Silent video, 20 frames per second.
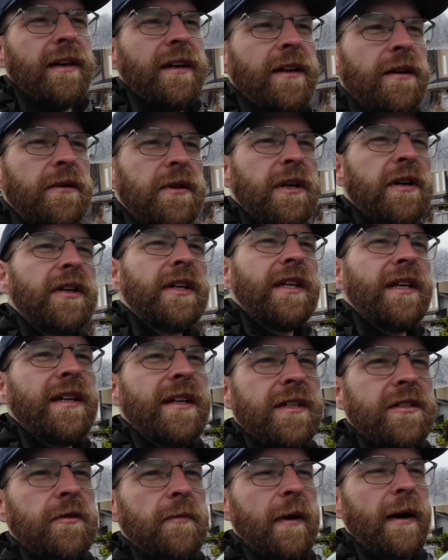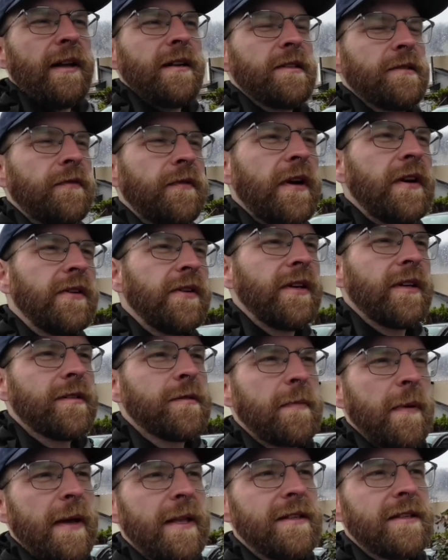you know, the idea that Japan is very
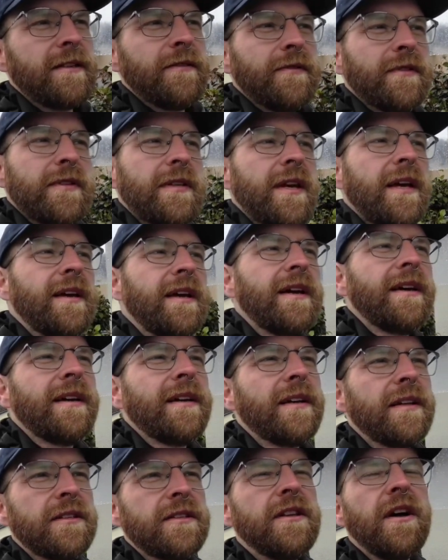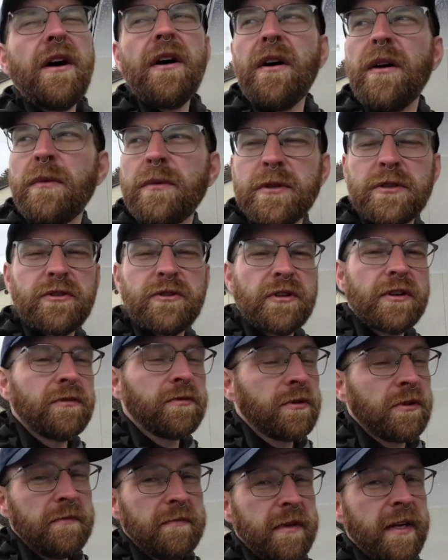expensive is, it's not always
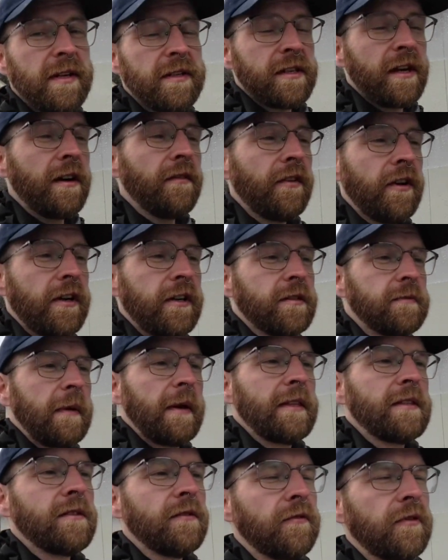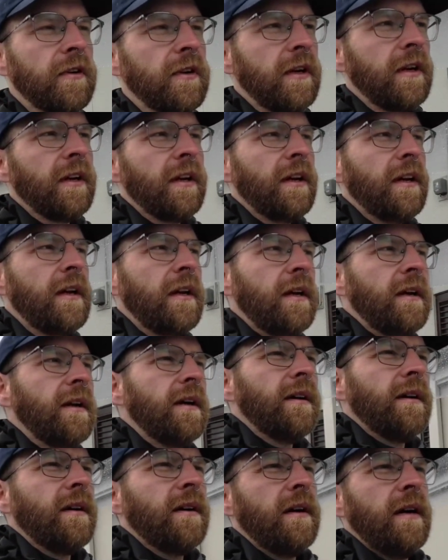true. Some things are very expensive
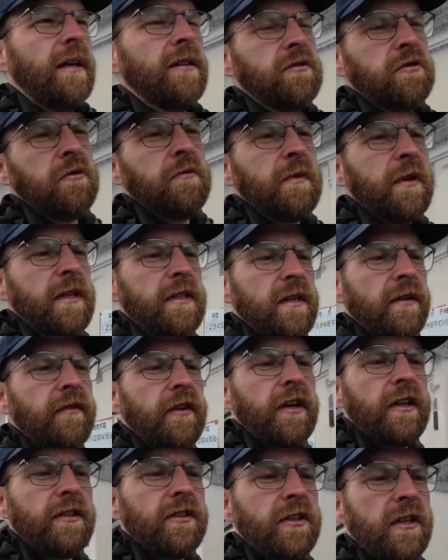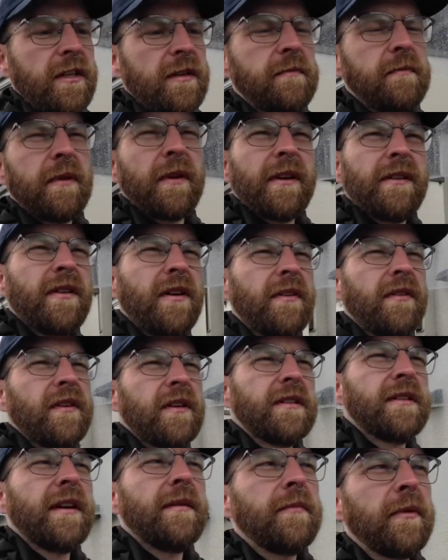and some things are very cheap. Like
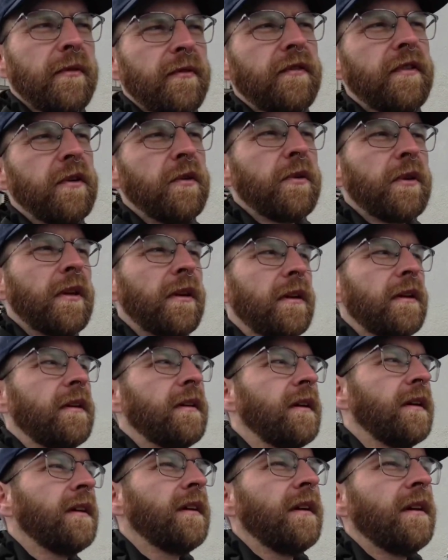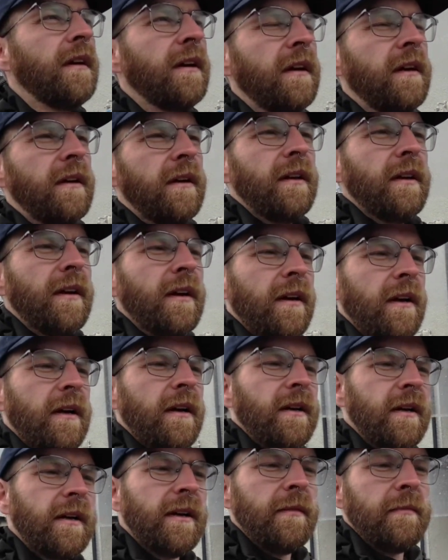for example, food
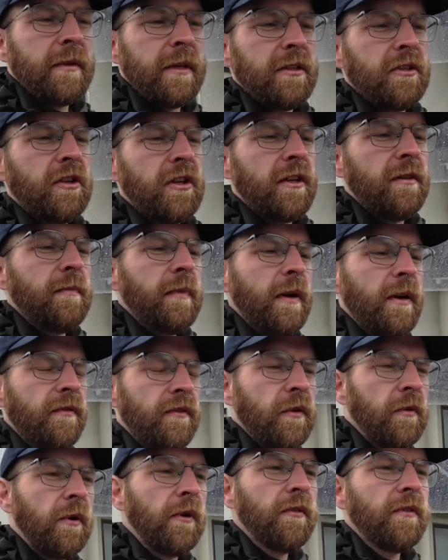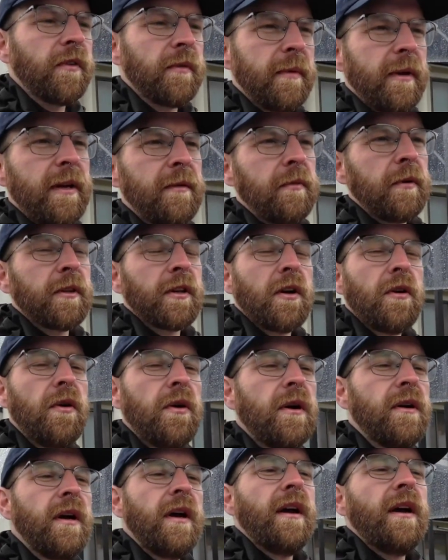can be cheap if you want to be, but
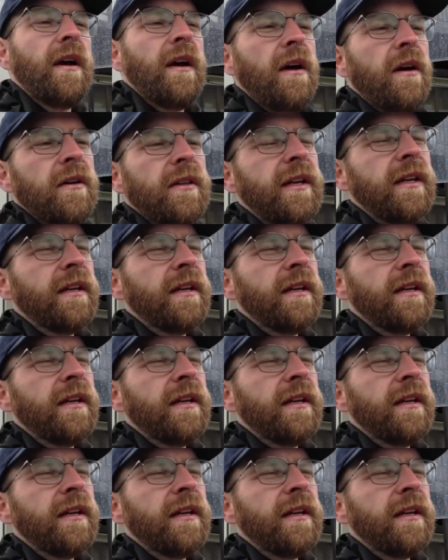I